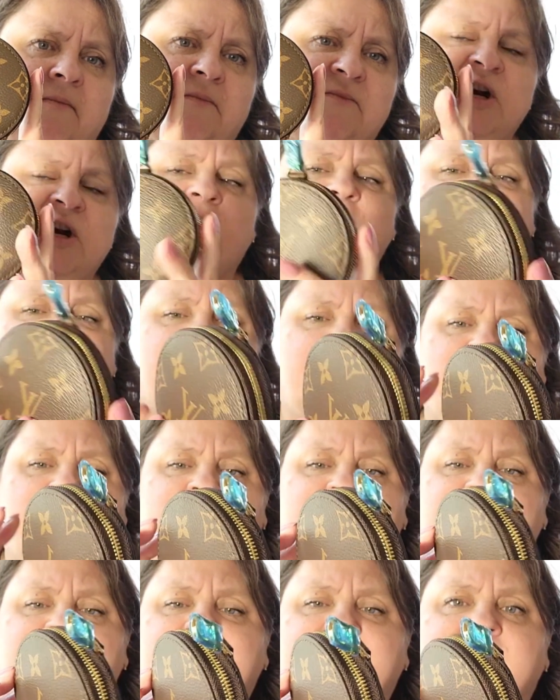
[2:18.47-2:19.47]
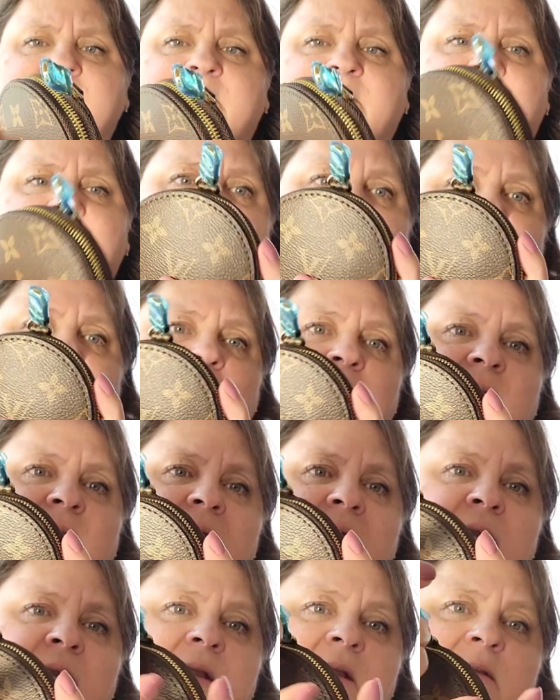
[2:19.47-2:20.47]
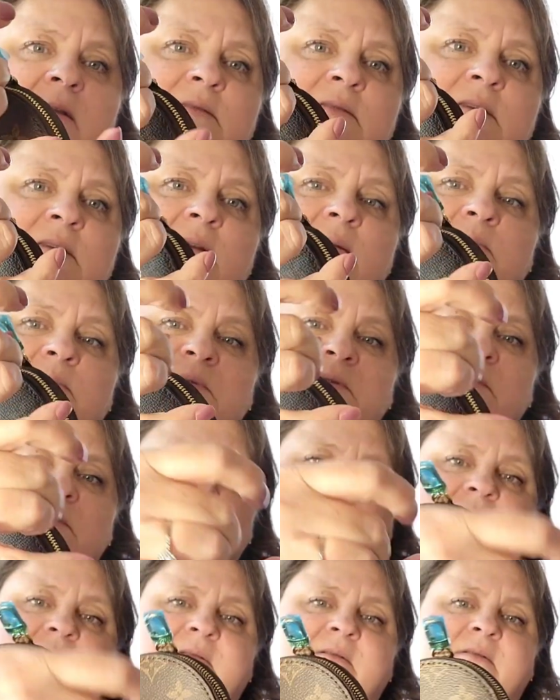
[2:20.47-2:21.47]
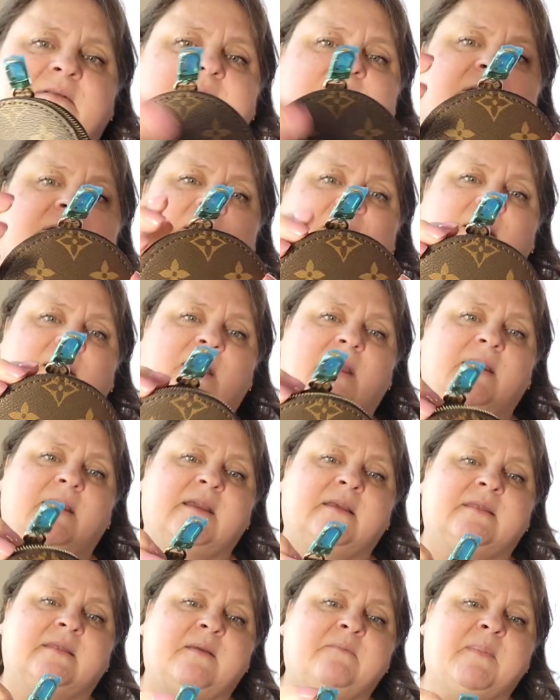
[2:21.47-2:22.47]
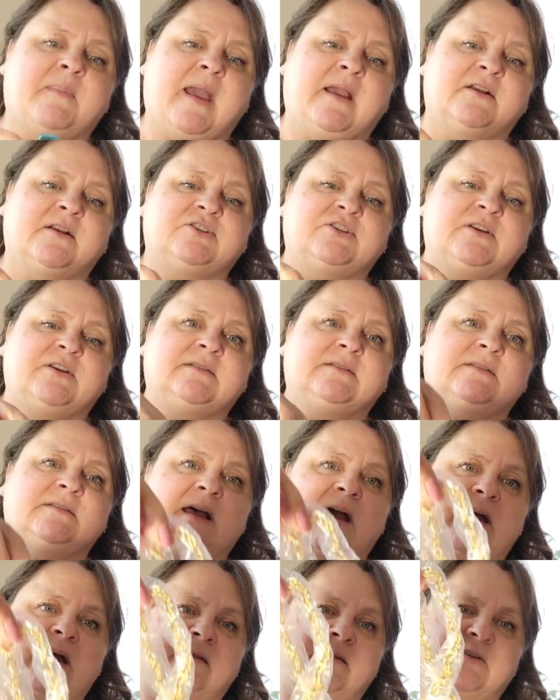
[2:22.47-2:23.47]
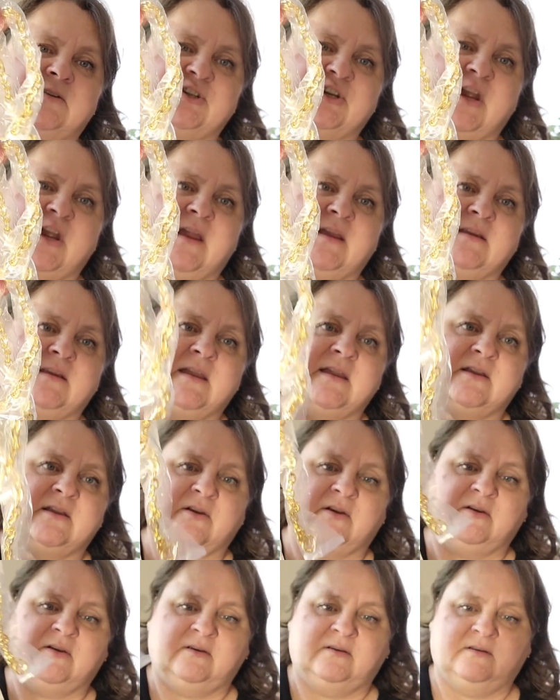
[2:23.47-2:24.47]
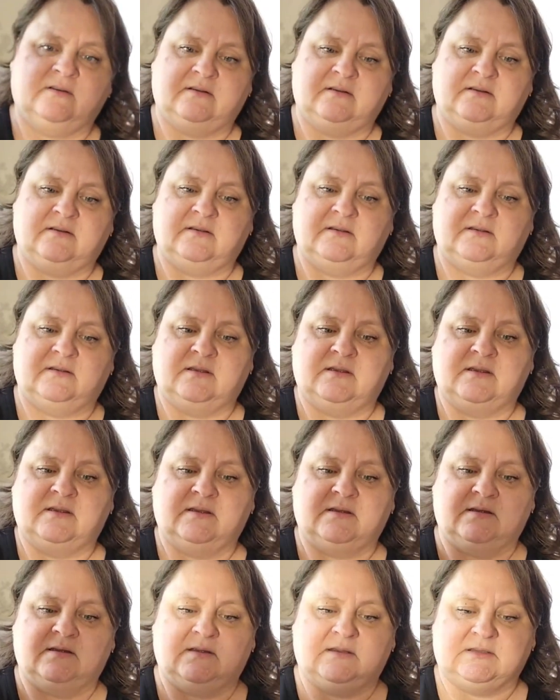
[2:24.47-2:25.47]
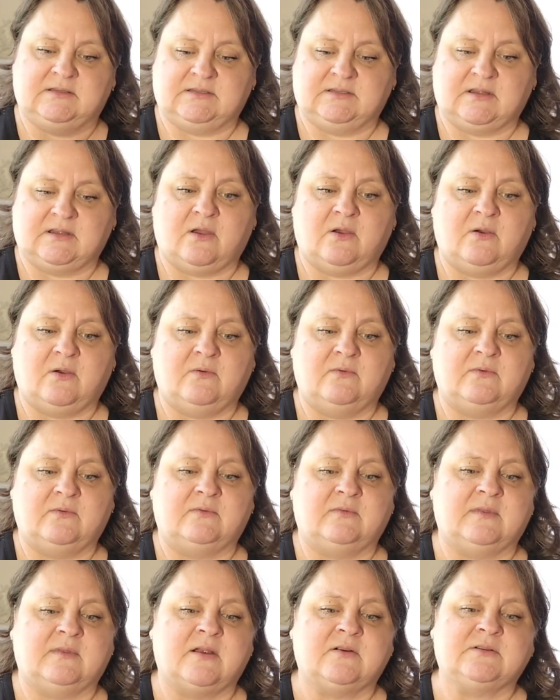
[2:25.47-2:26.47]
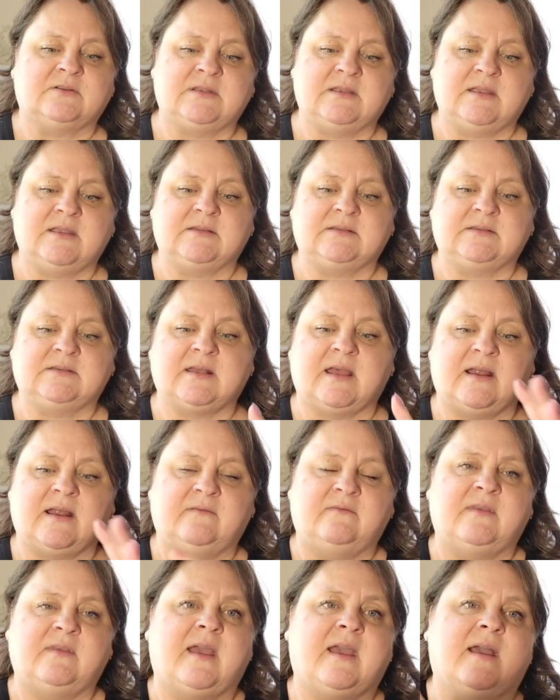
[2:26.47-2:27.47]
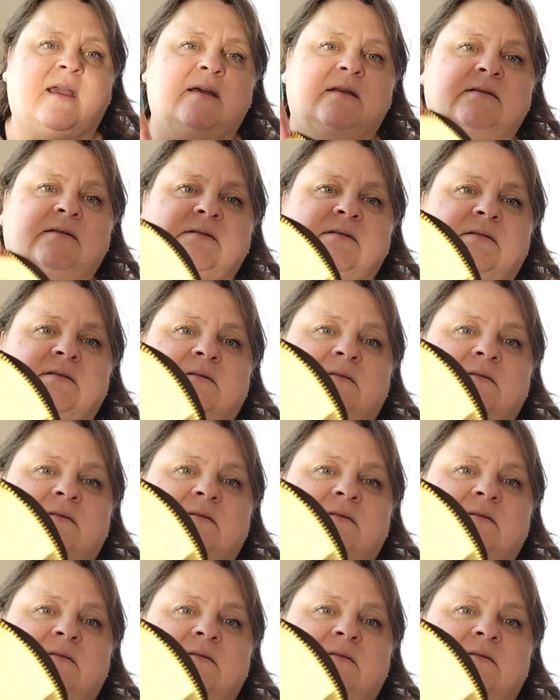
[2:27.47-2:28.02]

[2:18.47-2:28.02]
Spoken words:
change purse, and it unzips, and they packaged inside the chain here. So there's the inside of that.